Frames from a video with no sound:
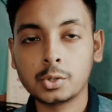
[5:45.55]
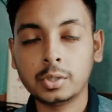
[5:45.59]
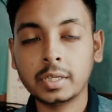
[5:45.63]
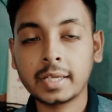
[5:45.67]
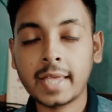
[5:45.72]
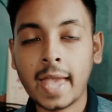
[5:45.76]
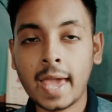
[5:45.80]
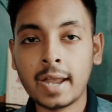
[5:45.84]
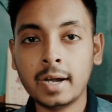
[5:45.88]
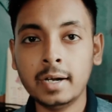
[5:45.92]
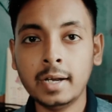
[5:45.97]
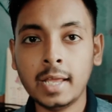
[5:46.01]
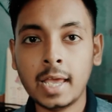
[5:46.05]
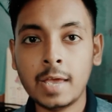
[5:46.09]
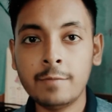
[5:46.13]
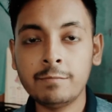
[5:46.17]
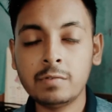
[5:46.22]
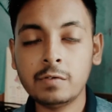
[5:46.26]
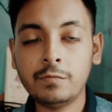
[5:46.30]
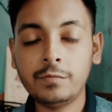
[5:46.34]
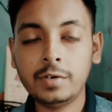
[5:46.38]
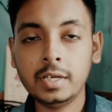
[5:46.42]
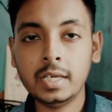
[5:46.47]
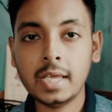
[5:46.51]
So the Canon
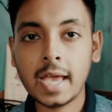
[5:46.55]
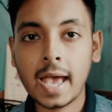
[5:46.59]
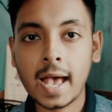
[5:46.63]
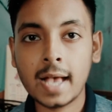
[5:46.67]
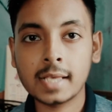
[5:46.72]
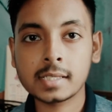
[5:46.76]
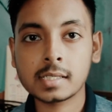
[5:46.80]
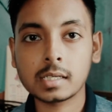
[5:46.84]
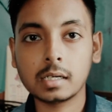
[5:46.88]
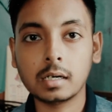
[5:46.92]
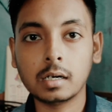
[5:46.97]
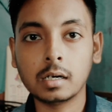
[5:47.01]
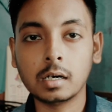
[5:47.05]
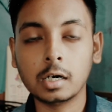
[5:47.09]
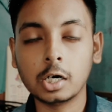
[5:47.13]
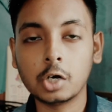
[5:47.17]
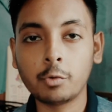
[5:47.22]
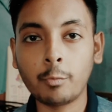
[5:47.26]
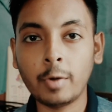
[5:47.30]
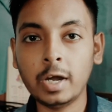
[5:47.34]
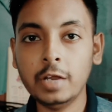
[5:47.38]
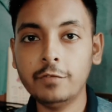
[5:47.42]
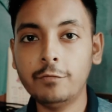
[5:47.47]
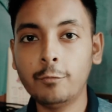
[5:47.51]
M50 has
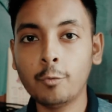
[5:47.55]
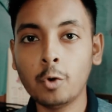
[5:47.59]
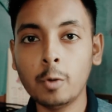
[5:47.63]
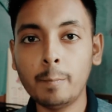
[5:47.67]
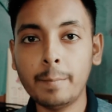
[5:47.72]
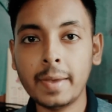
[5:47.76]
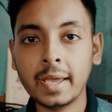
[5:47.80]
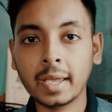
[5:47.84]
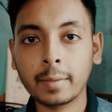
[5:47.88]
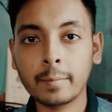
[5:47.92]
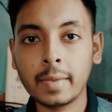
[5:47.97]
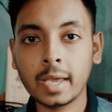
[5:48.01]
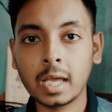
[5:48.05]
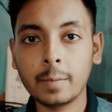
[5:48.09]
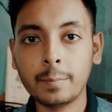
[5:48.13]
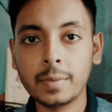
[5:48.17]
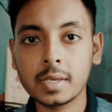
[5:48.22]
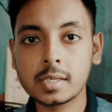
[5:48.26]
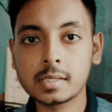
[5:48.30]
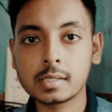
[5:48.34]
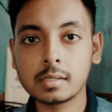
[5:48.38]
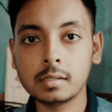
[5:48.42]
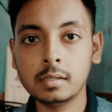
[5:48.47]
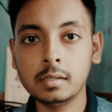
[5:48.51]
a 24
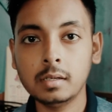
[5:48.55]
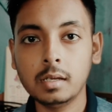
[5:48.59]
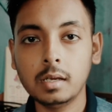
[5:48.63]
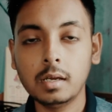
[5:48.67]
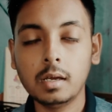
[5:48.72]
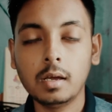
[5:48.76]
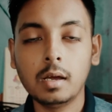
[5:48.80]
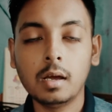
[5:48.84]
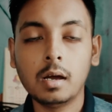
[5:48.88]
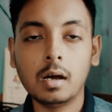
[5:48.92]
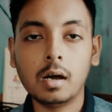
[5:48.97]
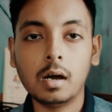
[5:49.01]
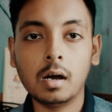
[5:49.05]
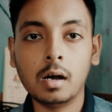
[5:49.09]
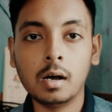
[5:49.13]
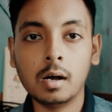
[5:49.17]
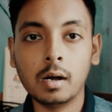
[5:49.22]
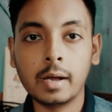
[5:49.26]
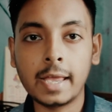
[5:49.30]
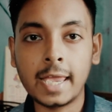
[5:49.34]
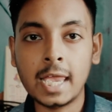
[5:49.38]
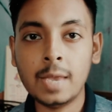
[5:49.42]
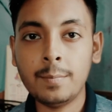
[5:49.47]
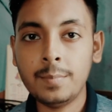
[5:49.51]
megapixel
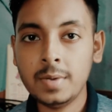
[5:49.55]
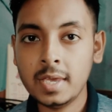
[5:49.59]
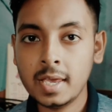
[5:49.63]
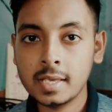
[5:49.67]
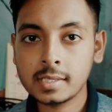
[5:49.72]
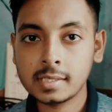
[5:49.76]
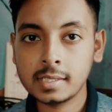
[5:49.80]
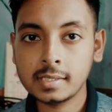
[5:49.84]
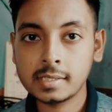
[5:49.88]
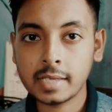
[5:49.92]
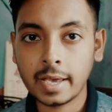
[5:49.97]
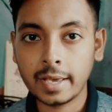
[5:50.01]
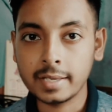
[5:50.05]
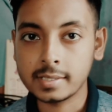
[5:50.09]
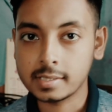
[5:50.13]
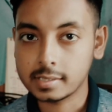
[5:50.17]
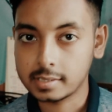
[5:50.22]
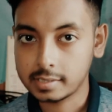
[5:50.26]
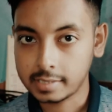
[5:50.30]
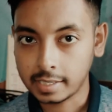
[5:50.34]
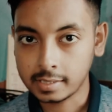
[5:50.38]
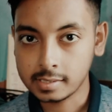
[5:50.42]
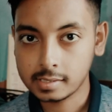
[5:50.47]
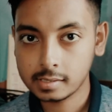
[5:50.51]
APS-C
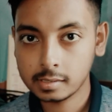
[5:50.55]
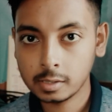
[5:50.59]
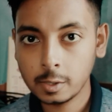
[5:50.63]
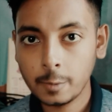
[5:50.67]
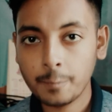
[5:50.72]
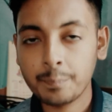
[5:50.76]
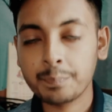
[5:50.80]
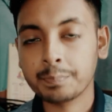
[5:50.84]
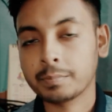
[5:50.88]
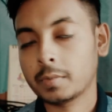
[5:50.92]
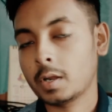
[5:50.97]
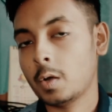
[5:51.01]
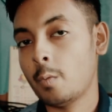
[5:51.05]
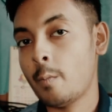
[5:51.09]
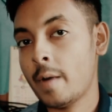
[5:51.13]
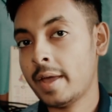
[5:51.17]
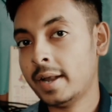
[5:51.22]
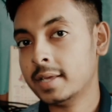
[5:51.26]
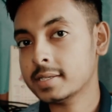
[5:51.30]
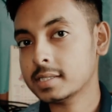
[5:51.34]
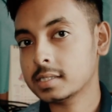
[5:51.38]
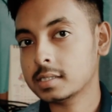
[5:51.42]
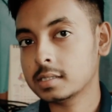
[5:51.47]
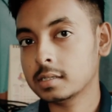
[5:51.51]
sized sensor,
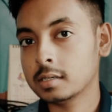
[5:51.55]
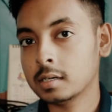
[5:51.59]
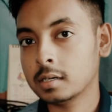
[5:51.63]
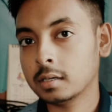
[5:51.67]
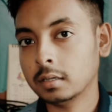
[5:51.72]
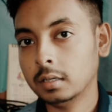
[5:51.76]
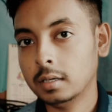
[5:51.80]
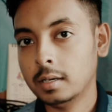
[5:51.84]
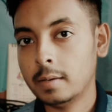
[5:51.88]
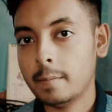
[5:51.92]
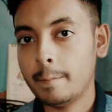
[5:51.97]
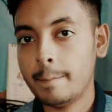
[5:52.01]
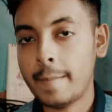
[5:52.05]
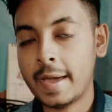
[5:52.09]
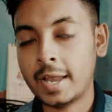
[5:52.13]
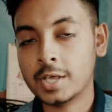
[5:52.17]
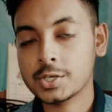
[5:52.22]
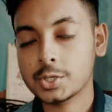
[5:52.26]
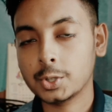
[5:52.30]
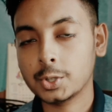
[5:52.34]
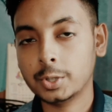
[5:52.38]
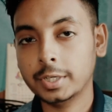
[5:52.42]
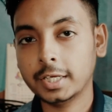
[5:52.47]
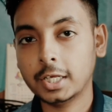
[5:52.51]
whereas the
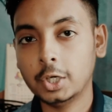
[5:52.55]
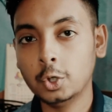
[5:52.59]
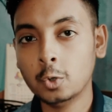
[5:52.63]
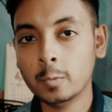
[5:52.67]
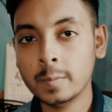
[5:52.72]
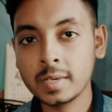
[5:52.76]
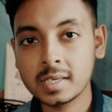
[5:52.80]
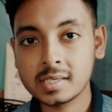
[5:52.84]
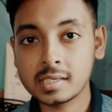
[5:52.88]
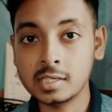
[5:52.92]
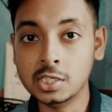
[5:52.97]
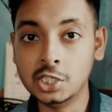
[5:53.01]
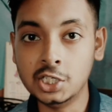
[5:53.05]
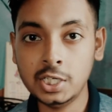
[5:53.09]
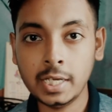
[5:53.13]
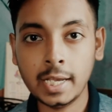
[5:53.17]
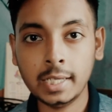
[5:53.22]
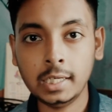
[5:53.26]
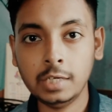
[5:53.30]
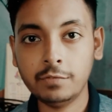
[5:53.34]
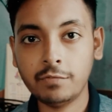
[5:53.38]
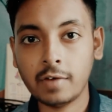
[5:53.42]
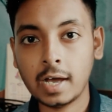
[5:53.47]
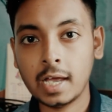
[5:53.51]
Panasonic Lumix
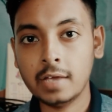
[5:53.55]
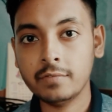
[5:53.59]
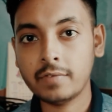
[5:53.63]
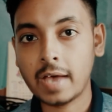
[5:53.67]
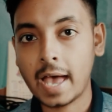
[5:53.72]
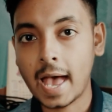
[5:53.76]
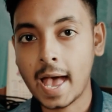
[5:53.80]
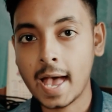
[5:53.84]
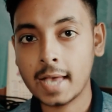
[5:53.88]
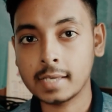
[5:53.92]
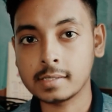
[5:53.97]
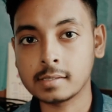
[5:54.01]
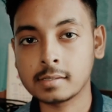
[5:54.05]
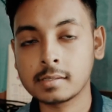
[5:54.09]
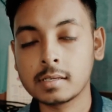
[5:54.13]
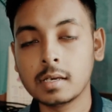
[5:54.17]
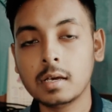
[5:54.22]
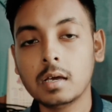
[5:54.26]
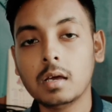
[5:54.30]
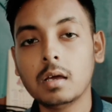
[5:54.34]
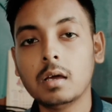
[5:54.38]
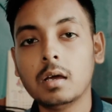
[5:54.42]
G85 has